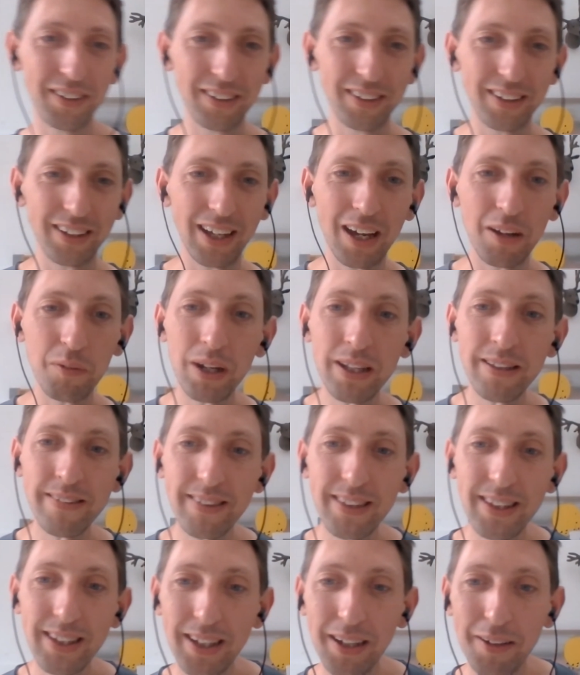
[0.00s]
And when's
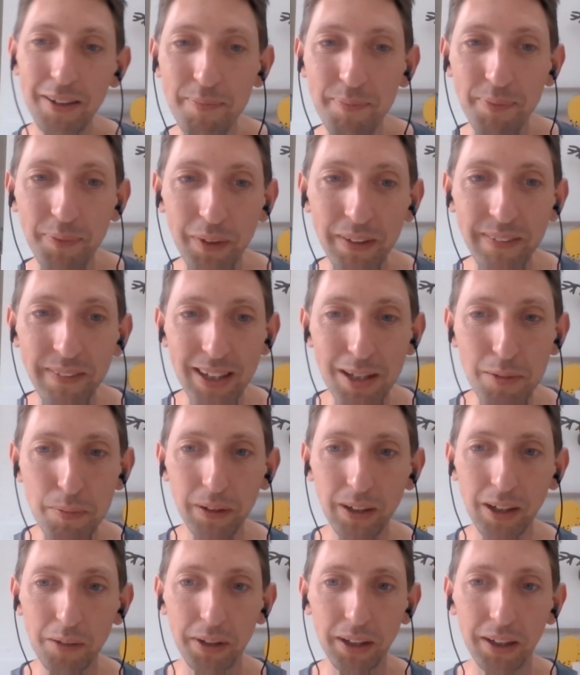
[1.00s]
the
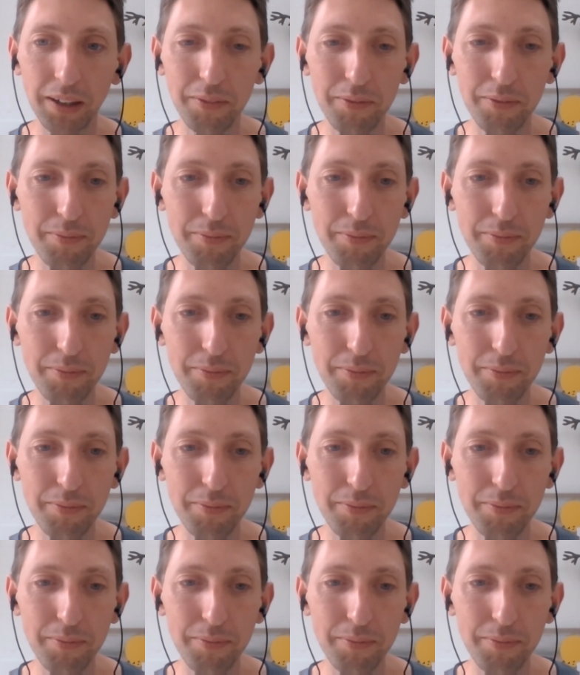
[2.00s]
ebook coming out?